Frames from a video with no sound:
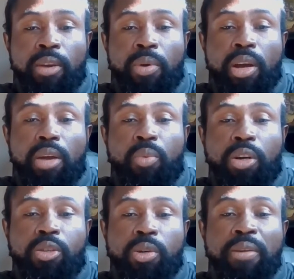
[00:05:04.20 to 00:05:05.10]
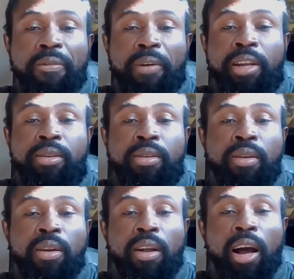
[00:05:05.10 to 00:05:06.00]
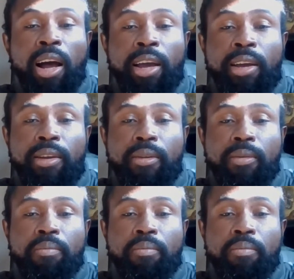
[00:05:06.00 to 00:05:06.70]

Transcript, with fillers: and it, it was to defend I